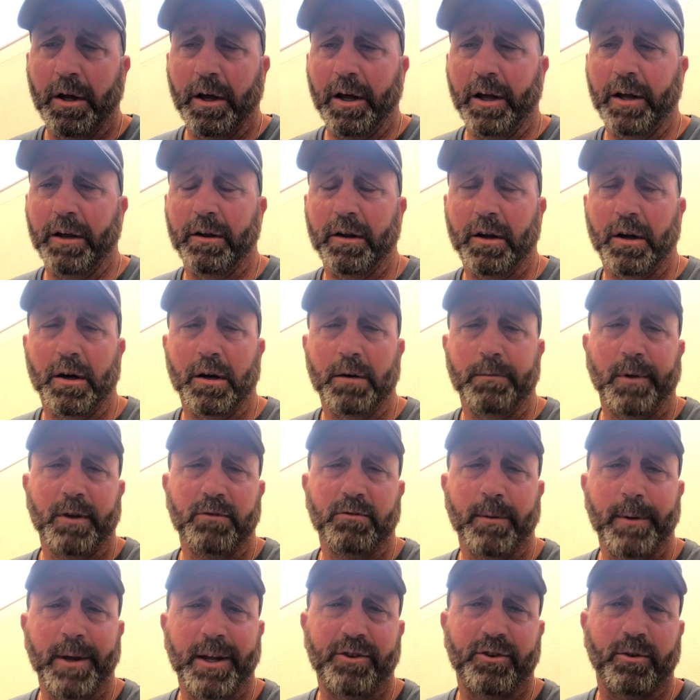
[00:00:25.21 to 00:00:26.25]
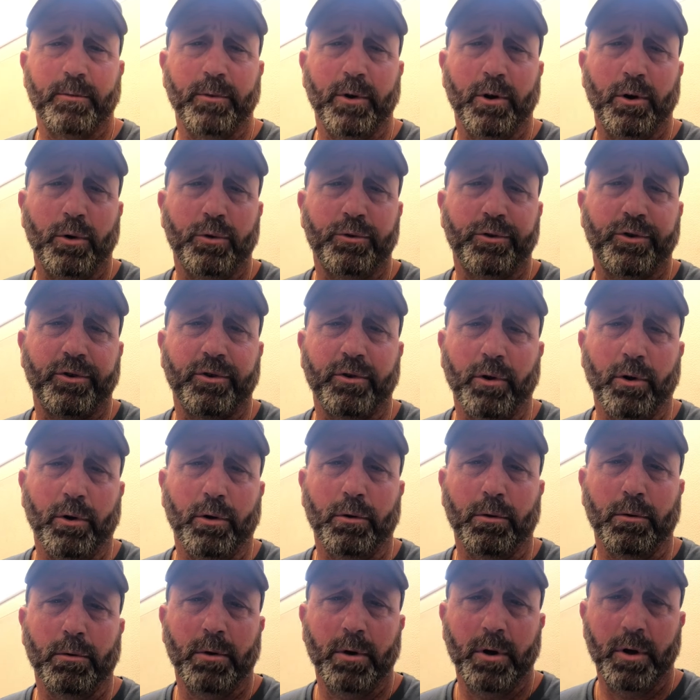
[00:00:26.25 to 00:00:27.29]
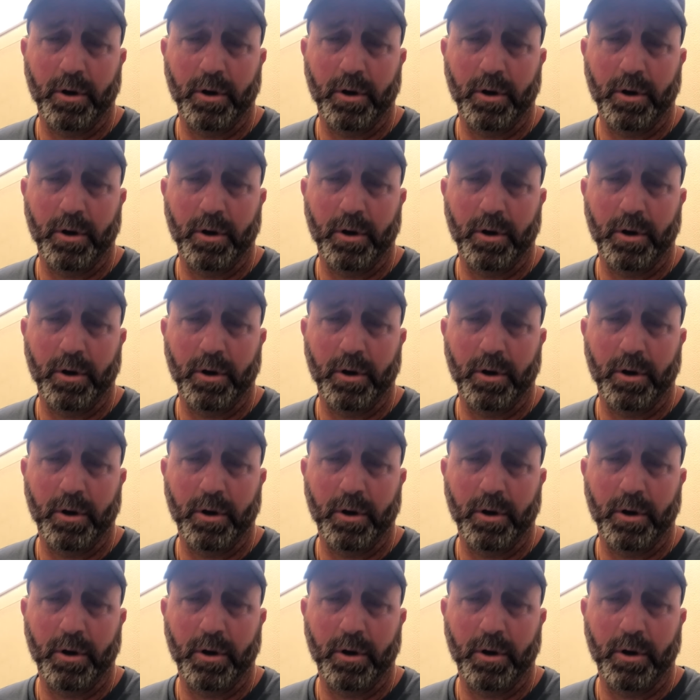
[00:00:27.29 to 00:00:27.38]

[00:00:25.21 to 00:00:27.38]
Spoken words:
And I made some notes, so